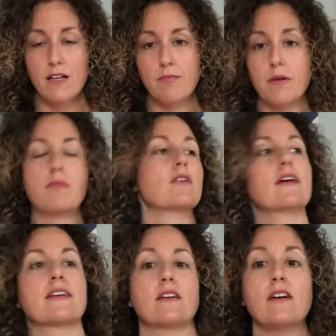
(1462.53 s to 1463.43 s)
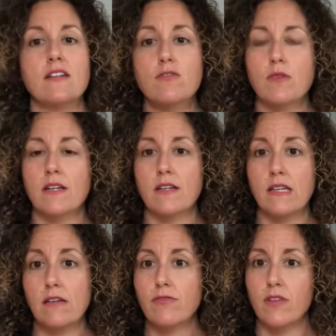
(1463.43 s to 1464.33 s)
But more like, no, I just want to
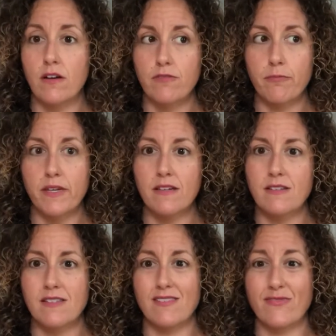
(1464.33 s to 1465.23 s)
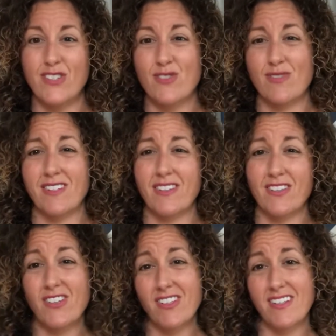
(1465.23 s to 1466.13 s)
give love because it feels really
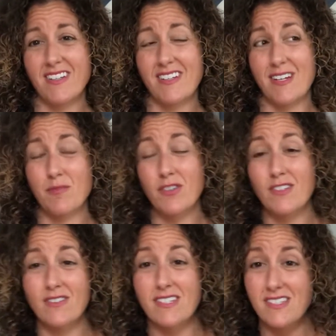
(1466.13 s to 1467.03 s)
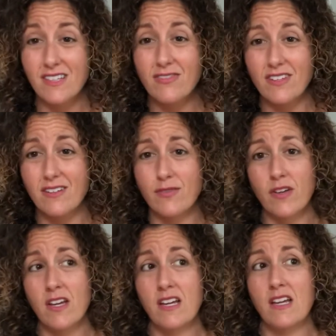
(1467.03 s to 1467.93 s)
good. And I'm going to receive love.
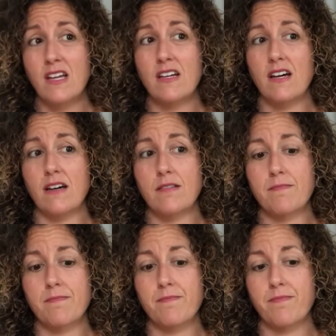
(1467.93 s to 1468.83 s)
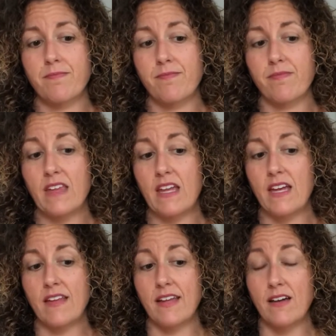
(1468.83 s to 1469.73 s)

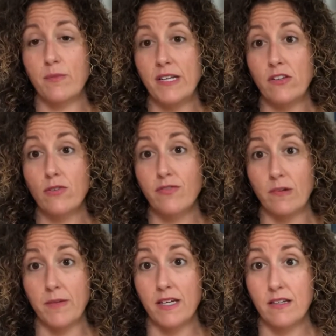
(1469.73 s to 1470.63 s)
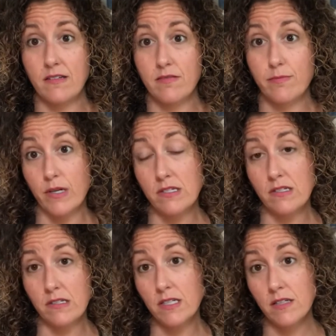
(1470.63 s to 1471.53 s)
And that'll be new for me,
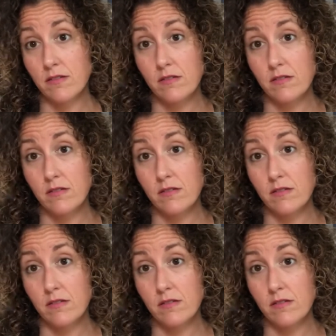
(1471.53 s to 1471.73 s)
personally.